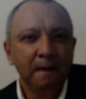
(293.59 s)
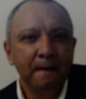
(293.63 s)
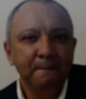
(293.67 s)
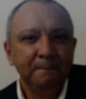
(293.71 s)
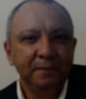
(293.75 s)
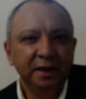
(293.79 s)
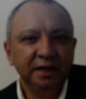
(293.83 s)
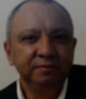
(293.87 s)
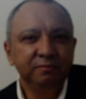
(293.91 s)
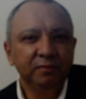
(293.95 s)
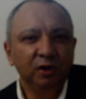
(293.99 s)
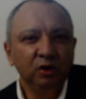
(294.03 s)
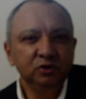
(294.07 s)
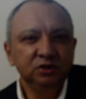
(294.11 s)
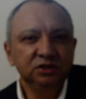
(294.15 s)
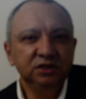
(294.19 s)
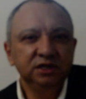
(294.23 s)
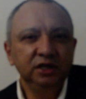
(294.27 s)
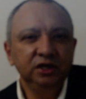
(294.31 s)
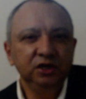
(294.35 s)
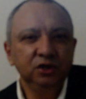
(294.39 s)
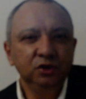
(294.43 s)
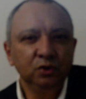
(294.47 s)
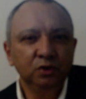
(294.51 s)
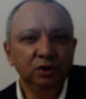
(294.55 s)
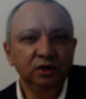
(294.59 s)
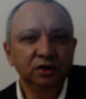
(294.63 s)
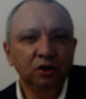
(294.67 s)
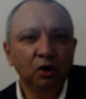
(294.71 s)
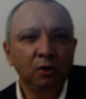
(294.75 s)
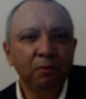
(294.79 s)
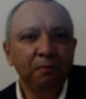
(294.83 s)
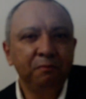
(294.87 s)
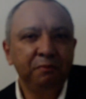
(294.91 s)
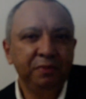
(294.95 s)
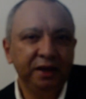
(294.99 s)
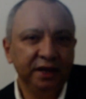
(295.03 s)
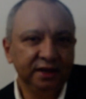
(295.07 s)
but mostly
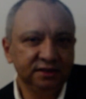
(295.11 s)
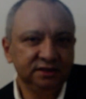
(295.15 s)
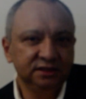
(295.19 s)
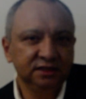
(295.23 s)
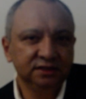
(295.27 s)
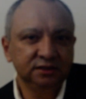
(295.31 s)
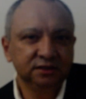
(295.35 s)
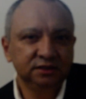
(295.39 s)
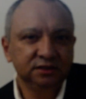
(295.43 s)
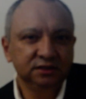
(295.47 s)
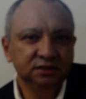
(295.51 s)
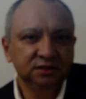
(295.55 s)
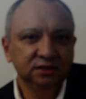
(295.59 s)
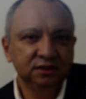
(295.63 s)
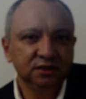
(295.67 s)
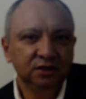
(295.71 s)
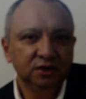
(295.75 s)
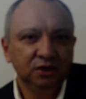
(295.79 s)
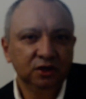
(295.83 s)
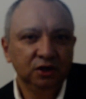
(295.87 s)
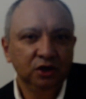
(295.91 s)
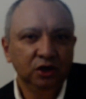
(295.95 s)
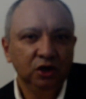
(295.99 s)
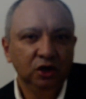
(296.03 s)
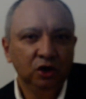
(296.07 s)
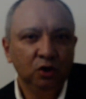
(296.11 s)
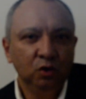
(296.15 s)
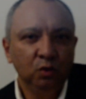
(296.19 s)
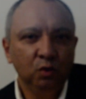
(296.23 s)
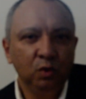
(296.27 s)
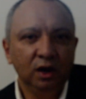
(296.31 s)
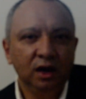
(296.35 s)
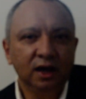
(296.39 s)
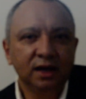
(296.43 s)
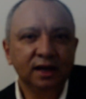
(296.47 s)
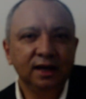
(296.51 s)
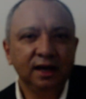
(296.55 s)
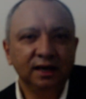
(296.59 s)
Huguenot peasants who
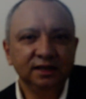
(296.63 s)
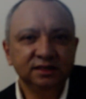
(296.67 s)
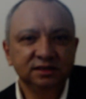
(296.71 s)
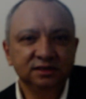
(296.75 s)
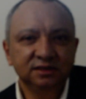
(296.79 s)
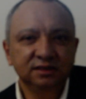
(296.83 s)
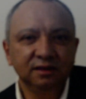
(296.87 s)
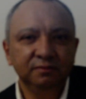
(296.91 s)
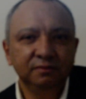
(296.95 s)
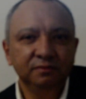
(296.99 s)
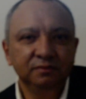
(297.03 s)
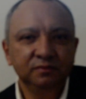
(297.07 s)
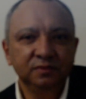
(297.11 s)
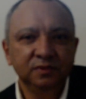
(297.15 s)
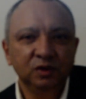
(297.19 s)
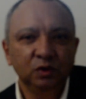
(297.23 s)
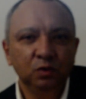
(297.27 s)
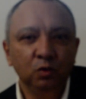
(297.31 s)
were accustomed